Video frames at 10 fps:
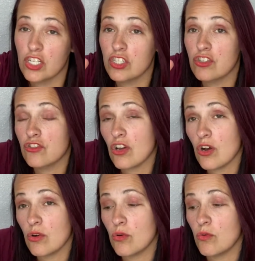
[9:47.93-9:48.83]

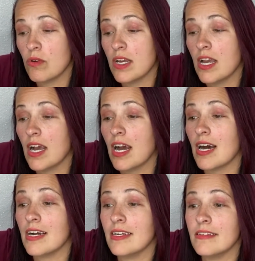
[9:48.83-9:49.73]
So
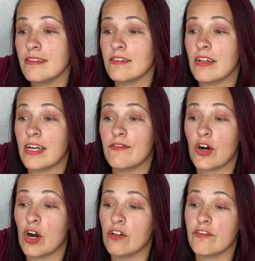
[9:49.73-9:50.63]
I still have
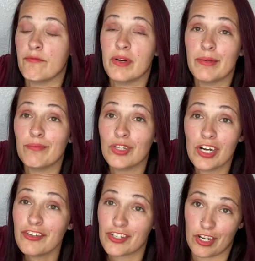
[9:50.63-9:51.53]
all of my blonde